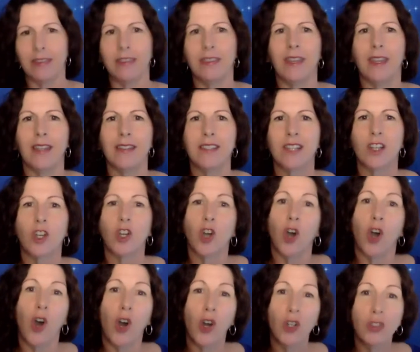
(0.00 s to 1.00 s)
there's a
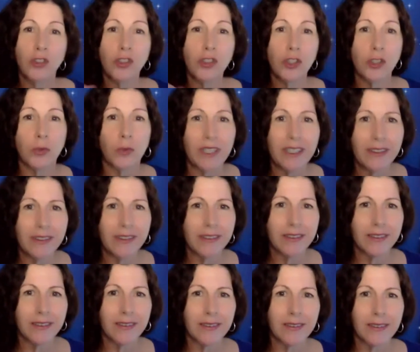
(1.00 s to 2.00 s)
conduit,
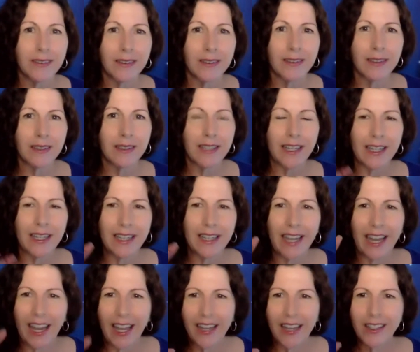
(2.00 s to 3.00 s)
an
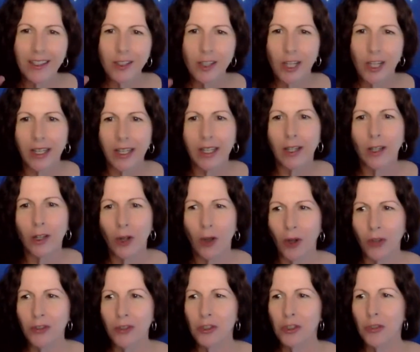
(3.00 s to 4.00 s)
energetic
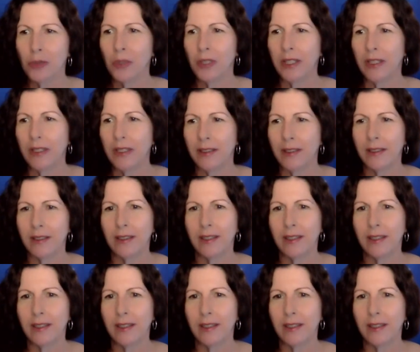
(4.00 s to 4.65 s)
conduit.